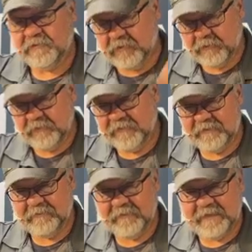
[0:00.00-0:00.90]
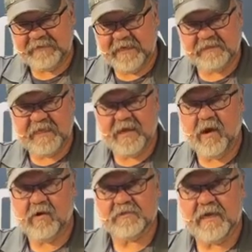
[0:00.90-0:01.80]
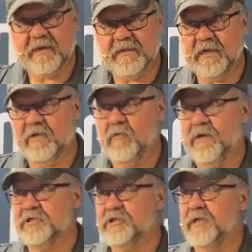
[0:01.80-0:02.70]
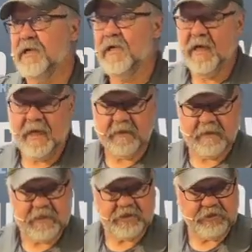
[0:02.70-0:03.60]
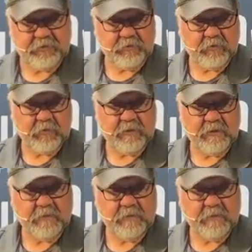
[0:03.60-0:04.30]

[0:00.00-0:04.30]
So that takes ARs out of the equation unless you